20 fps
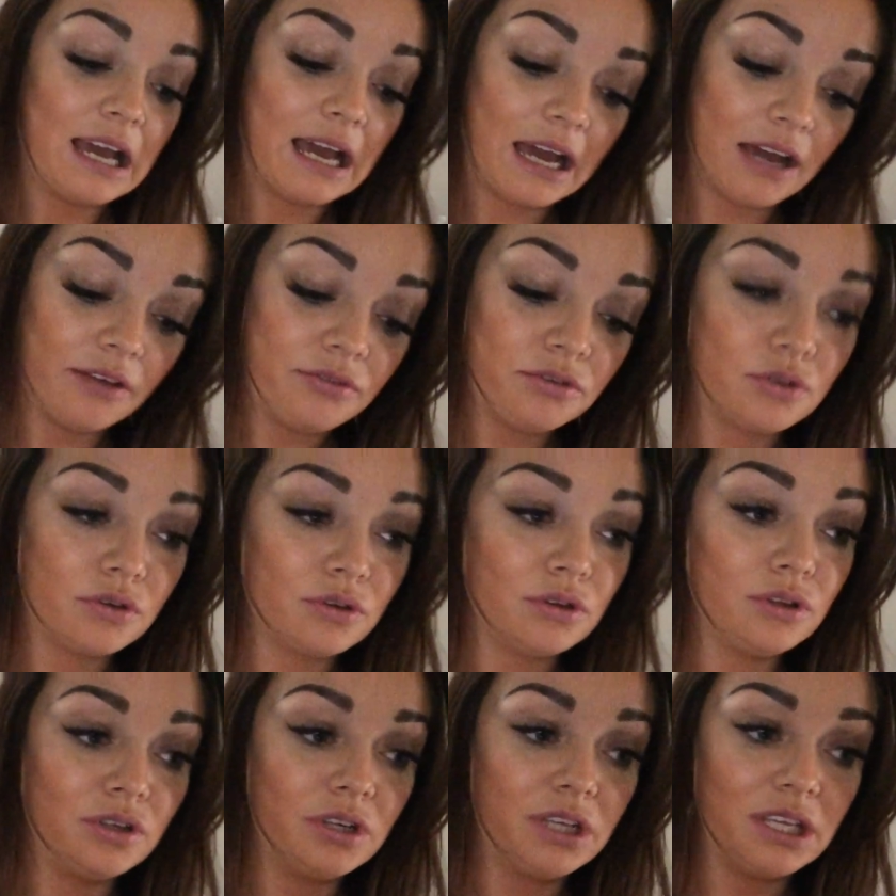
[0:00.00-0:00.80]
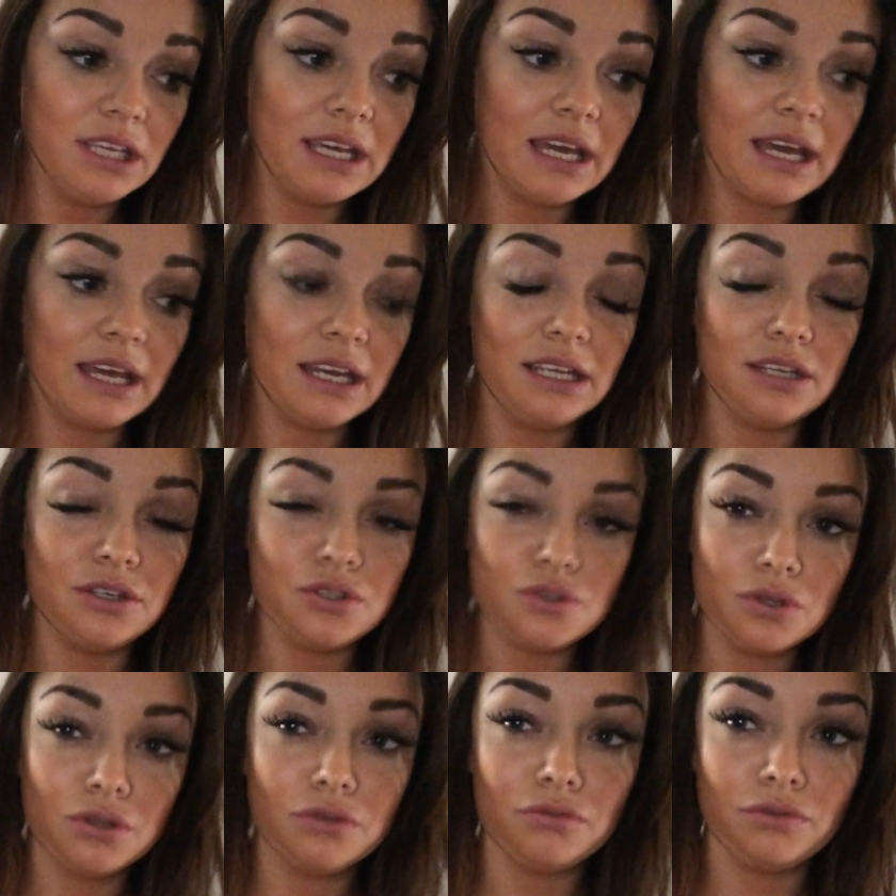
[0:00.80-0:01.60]
After looking at it and
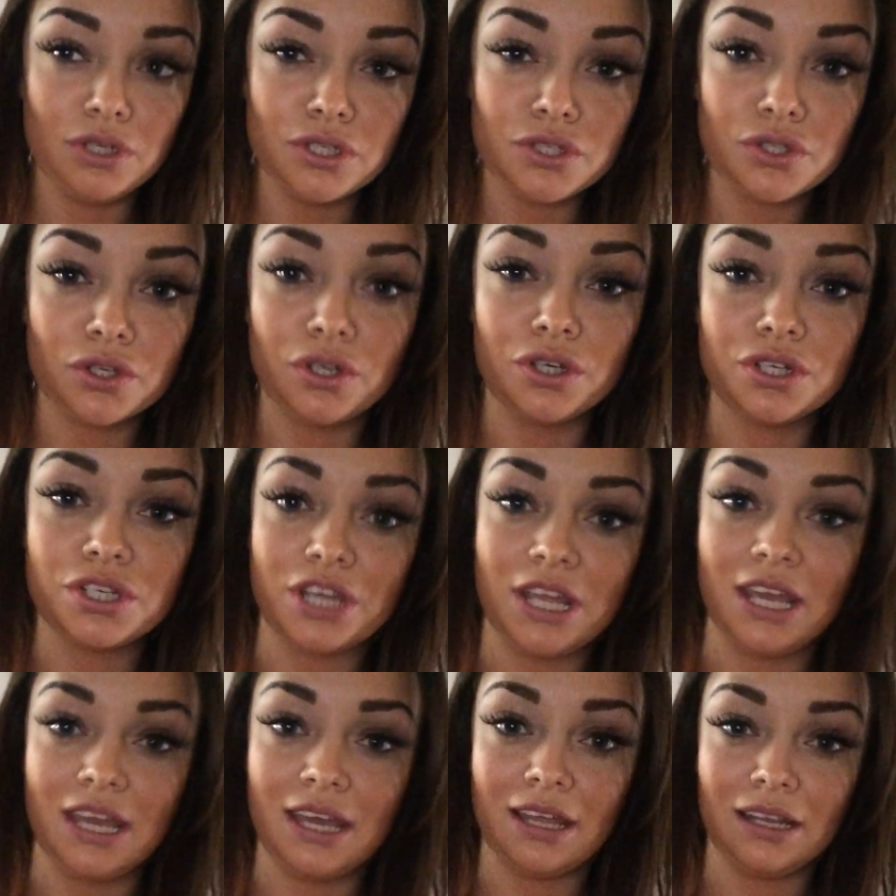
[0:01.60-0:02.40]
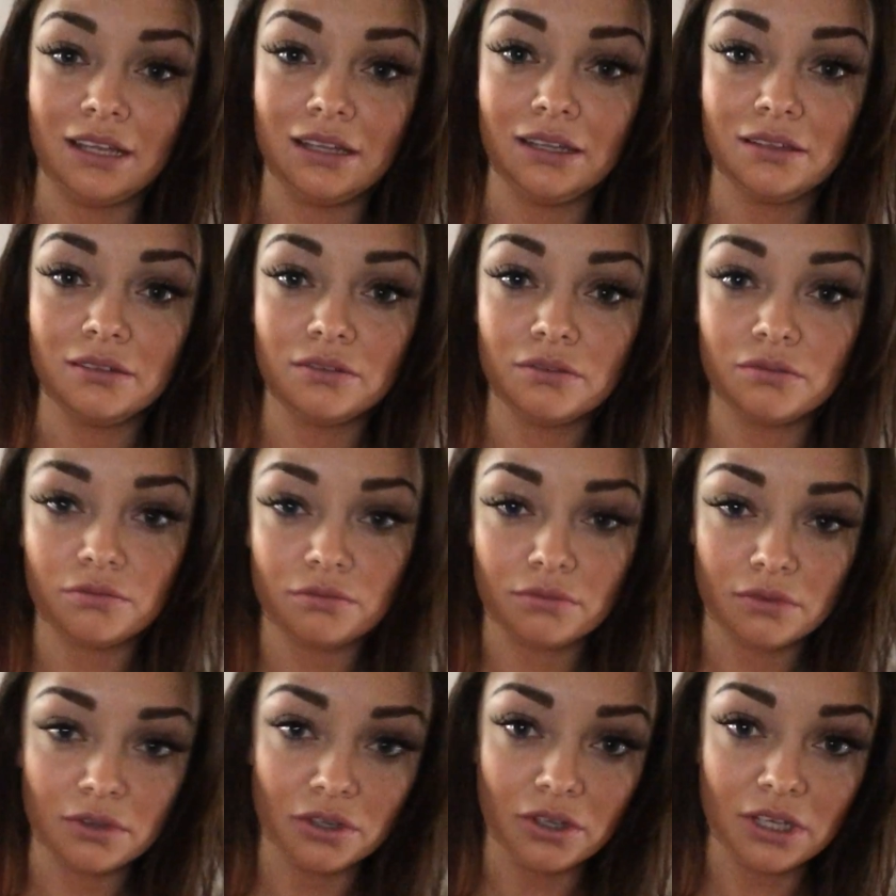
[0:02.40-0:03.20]
doing the research and
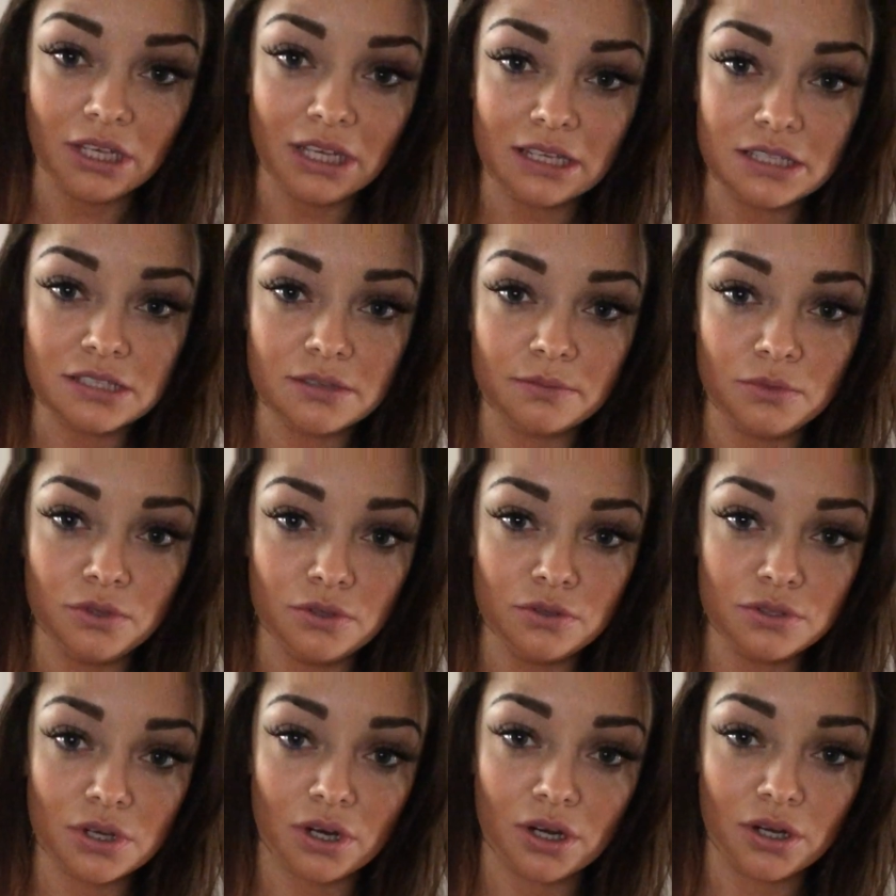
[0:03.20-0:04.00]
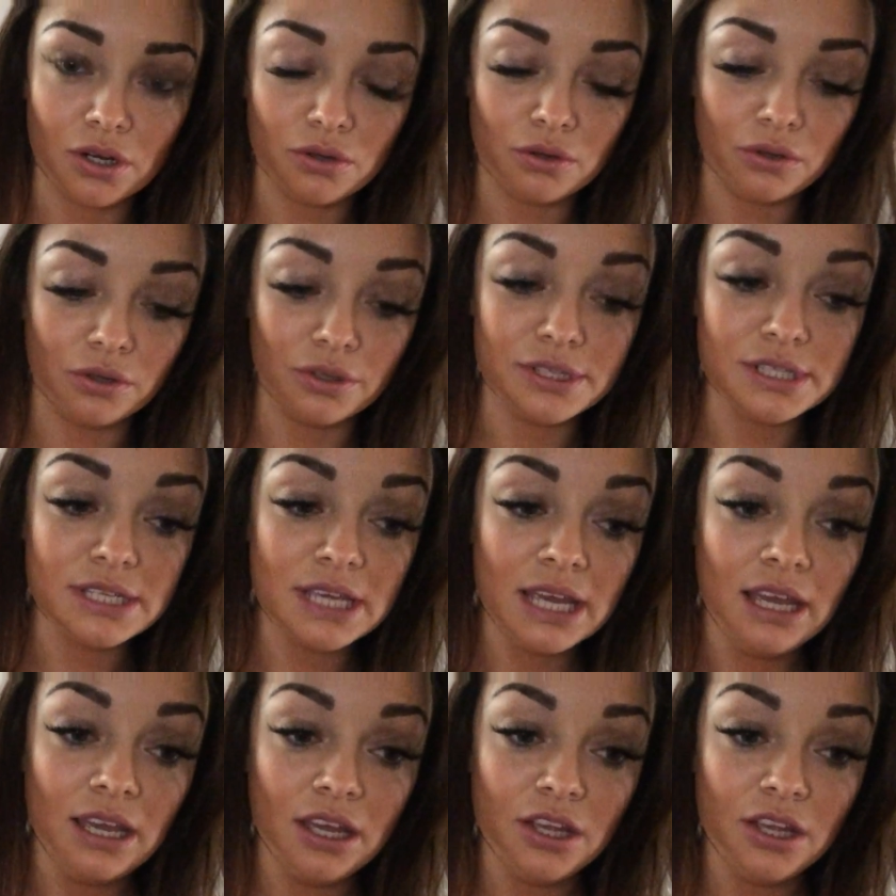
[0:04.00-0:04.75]
looking at some news articles,